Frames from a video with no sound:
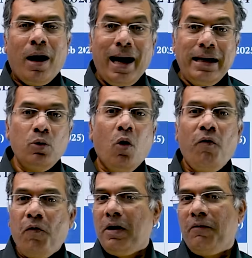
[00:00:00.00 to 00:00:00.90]
I know
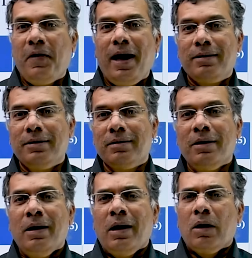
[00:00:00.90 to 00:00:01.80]
for a fact
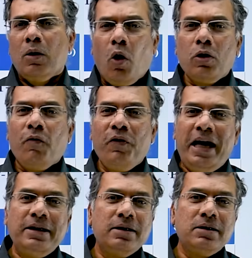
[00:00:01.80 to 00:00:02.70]
that lot of
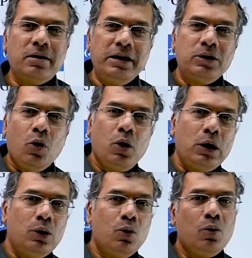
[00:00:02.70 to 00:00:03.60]
agents reach out to
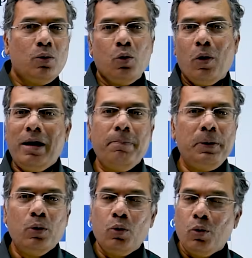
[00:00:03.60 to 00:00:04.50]
you to help
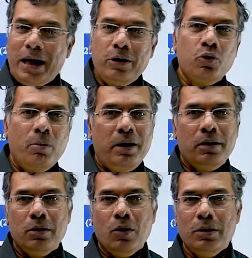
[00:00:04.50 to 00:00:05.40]
you to get into a
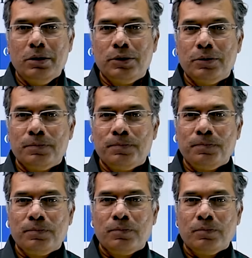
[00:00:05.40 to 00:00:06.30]
medical college.
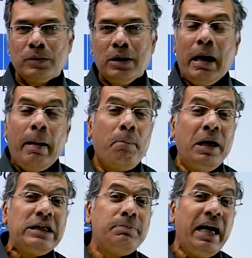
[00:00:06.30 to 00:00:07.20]

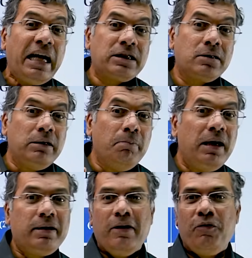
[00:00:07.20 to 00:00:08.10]
Please be
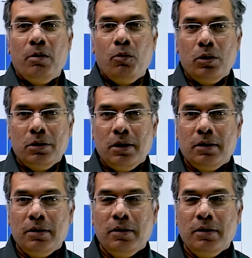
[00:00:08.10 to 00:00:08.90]
extremely careful about that.